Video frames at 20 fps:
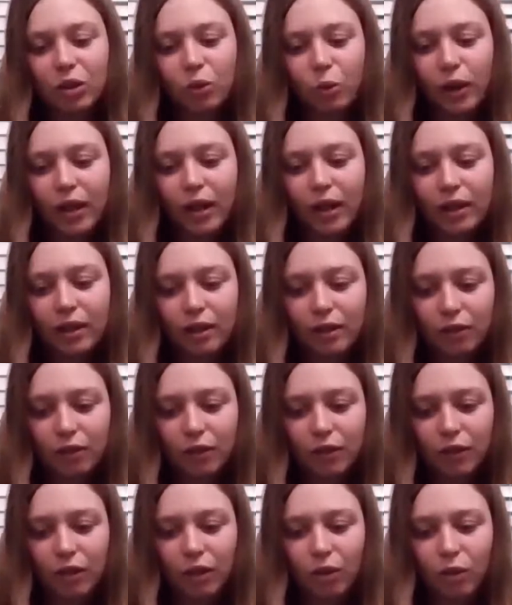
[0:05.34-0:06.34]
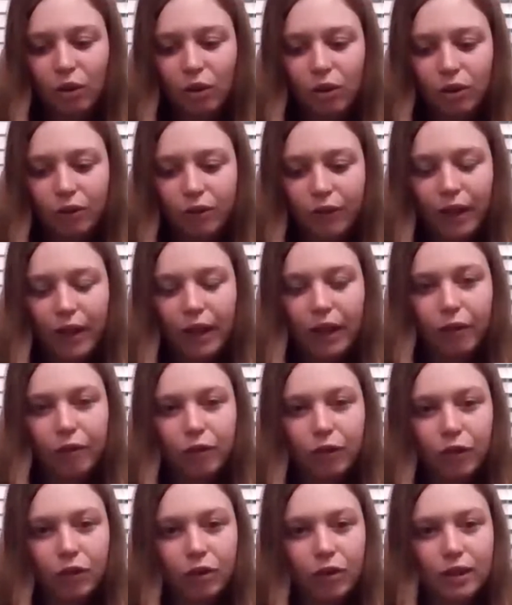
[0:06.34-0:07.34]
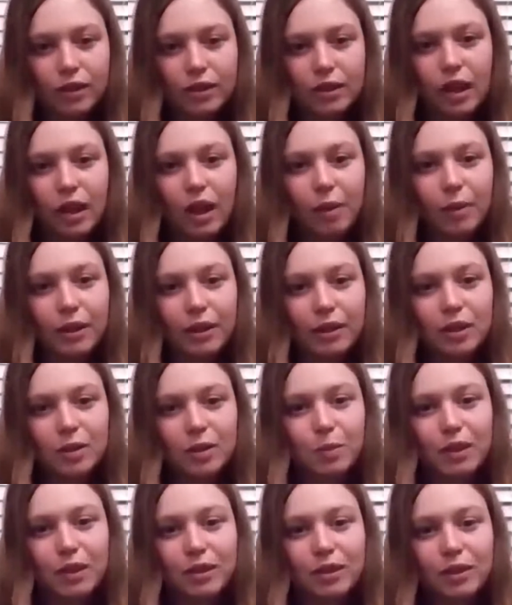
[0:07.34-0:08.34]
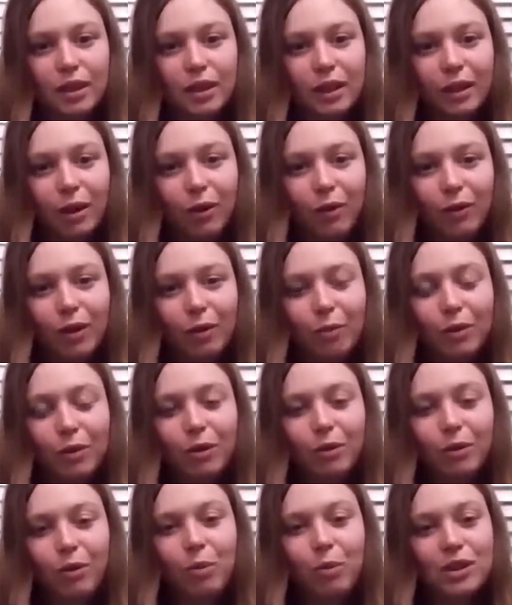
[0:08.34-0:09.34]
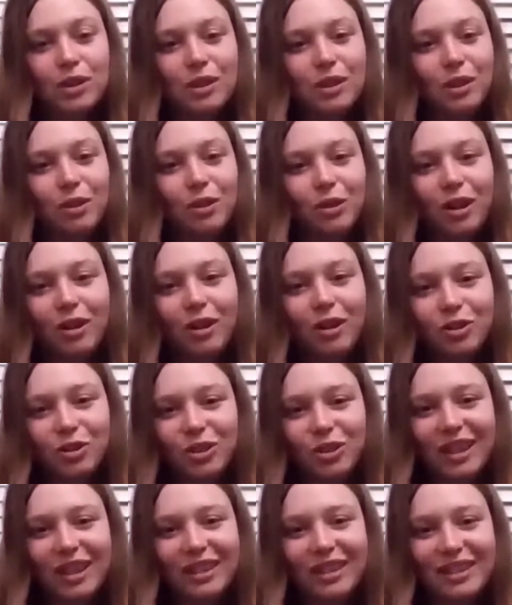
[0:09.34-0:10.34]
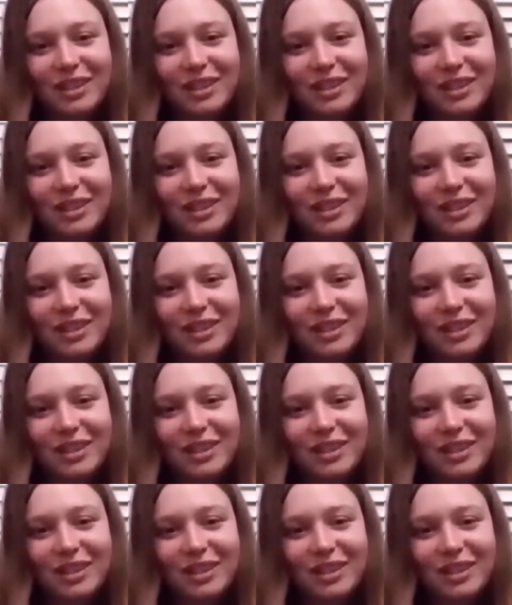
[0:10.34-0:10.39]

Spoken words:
got the weight of, all of the effort and time and expense getting over there, but you're representing your country.